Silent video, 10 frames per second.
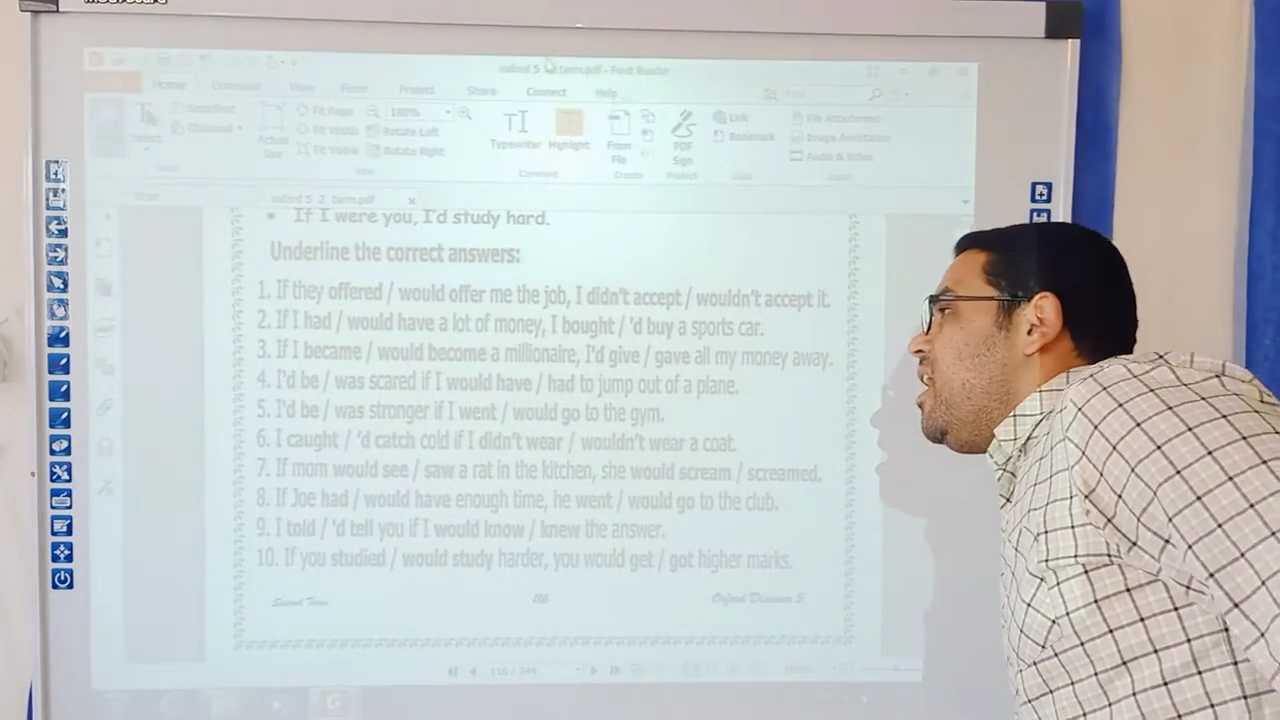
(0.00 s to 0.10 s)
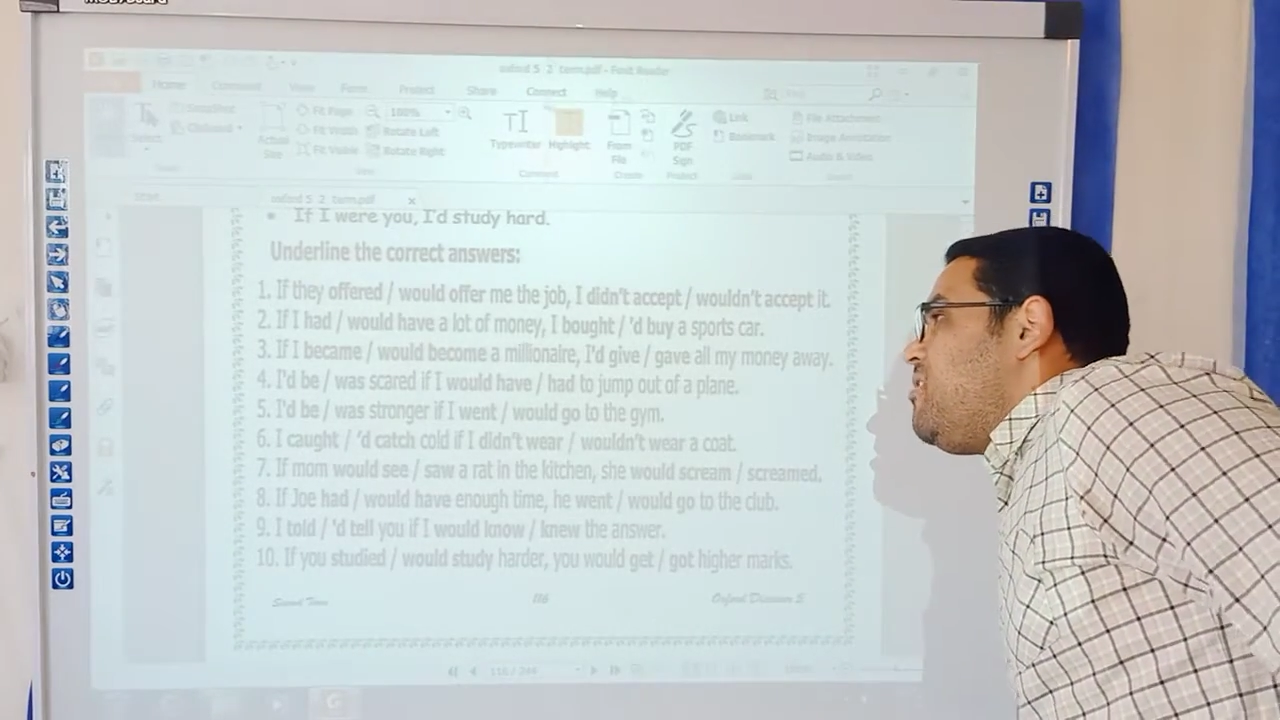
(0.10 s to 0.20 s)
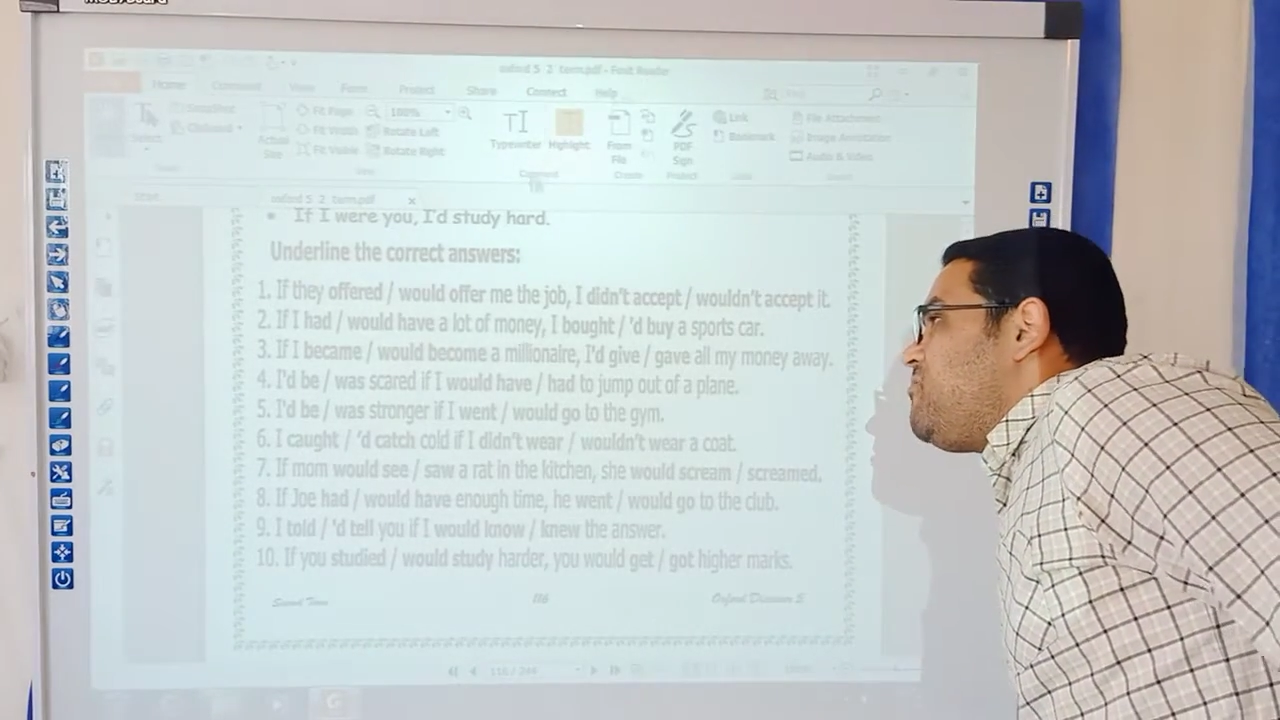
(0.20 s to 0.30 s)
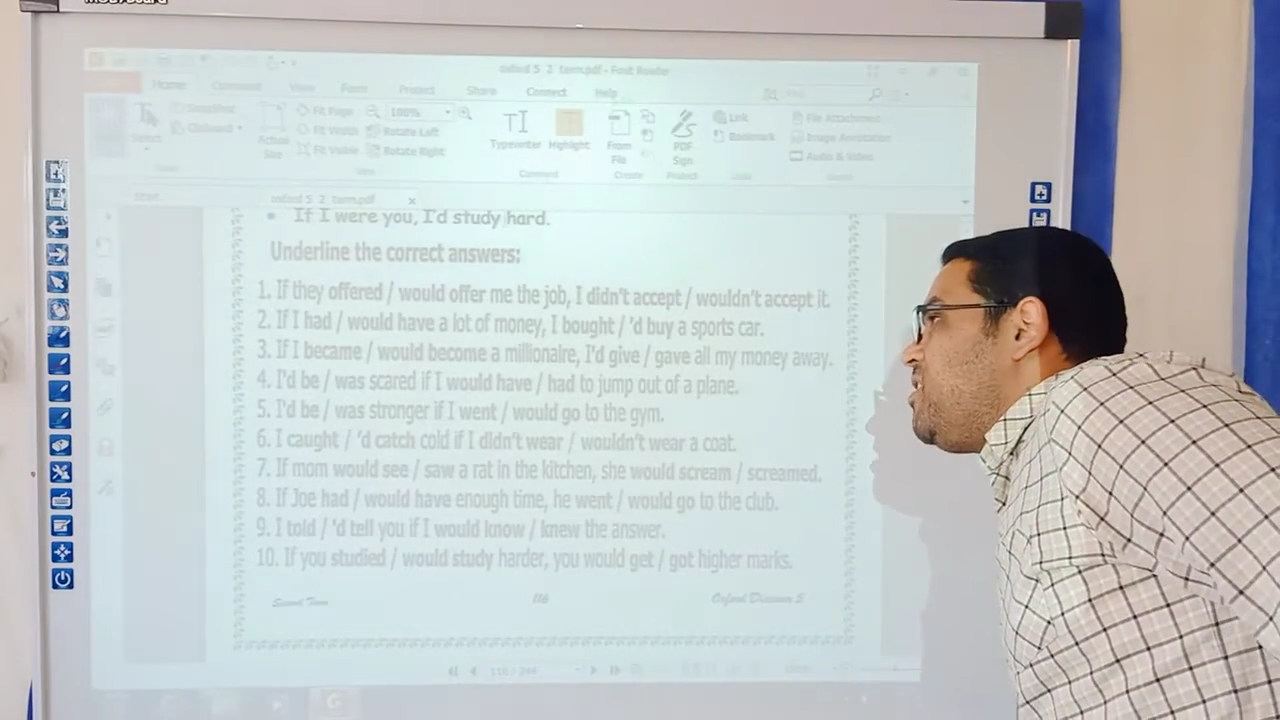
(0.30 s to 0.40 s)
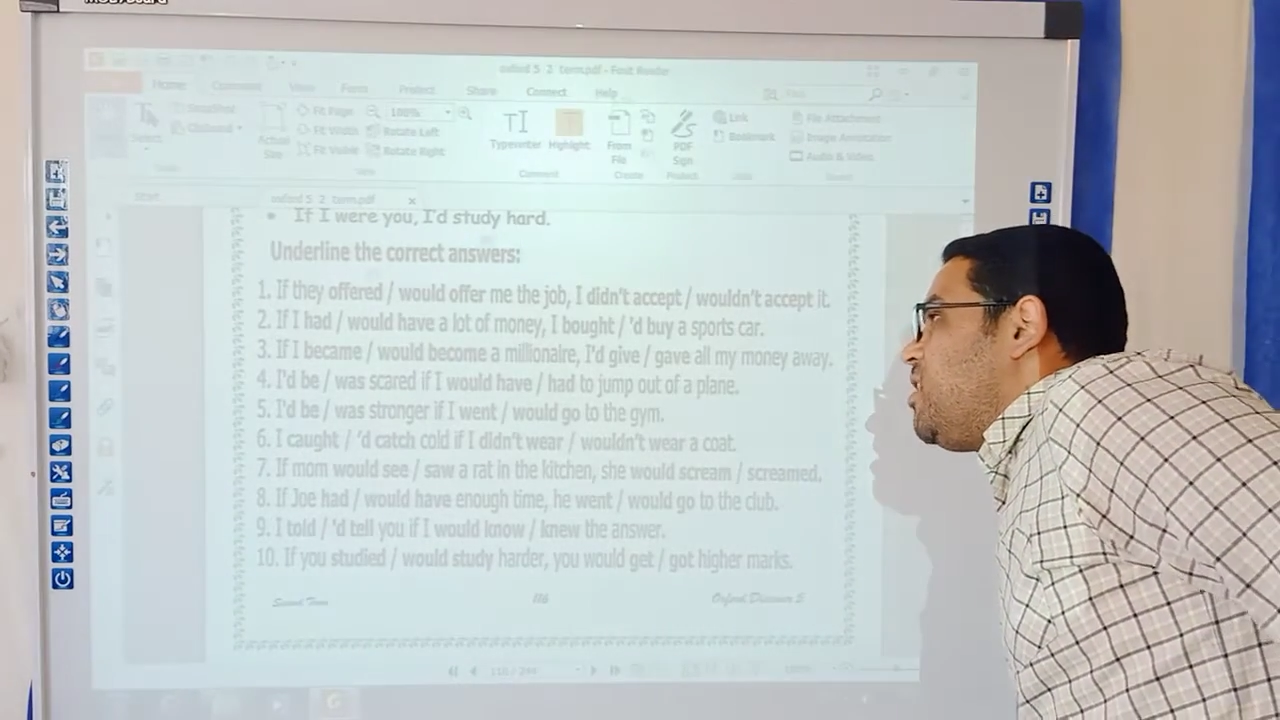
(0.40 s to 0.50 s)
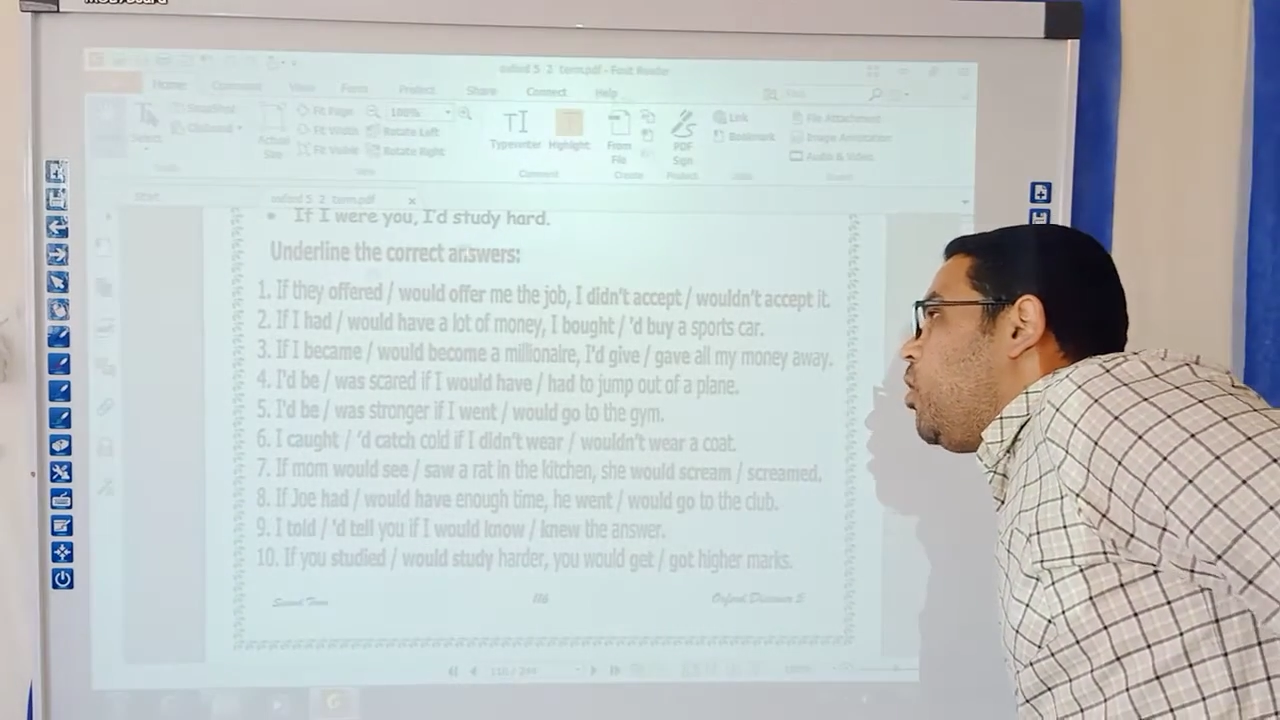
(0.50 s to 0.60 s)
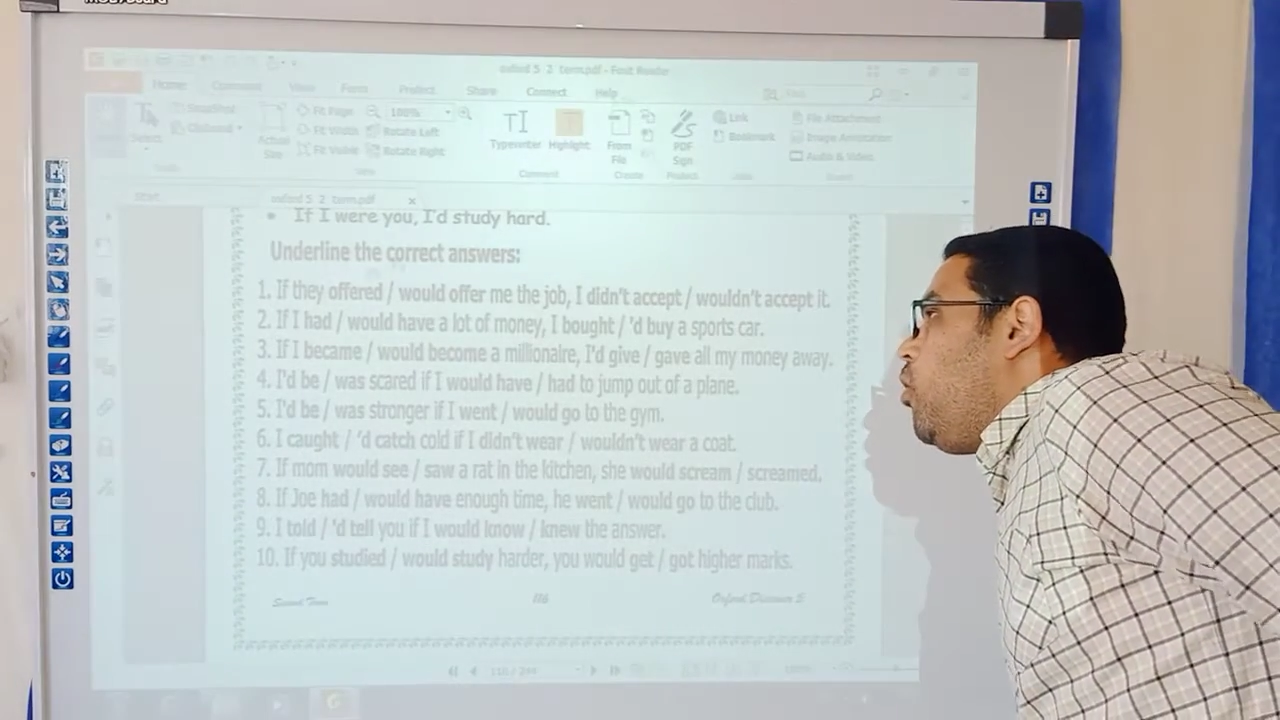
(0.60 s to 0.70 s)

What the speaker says: if they